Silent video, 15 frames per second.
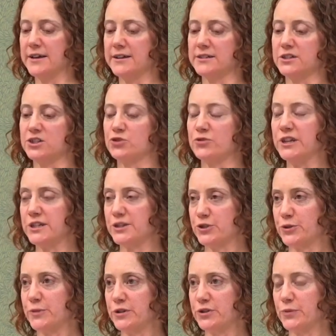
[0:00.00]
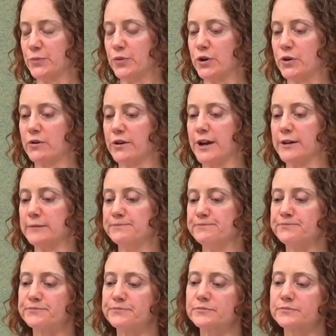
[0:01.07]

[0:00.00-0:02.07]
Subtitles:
It's a street distribution program.